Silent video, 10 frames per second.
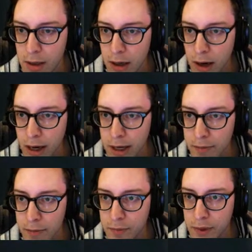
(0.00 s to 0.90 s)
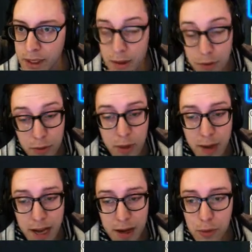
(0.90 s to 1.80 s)
All right, 3
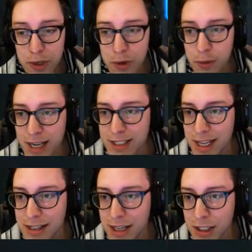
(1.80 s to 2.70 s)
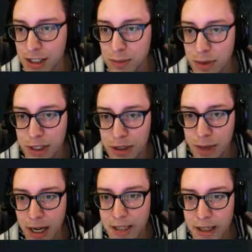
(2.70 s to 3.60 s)
mana, 3/2 Menace Death Touch, pretty good
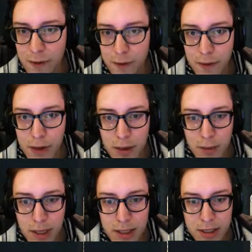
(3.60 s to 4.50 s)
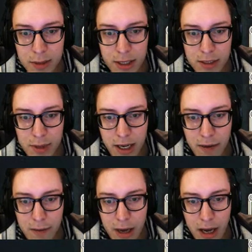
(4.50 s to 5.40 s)
by itself. But let's see what else we
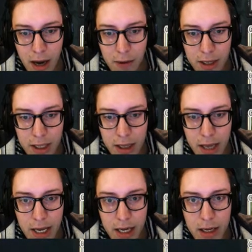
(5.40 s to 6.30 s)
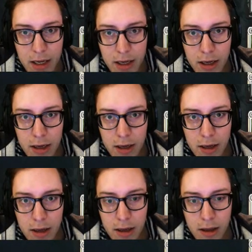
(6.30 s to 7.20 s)
have. I really like
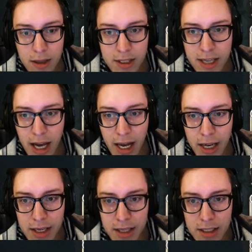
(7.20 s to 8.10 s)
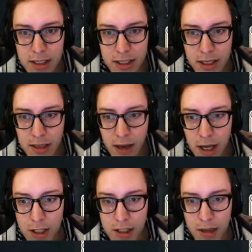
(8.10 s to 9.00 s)
this guy. He
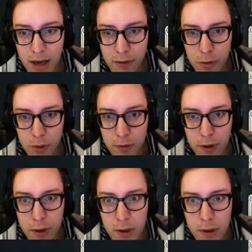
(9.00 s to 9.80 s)
dodges a lot of removal.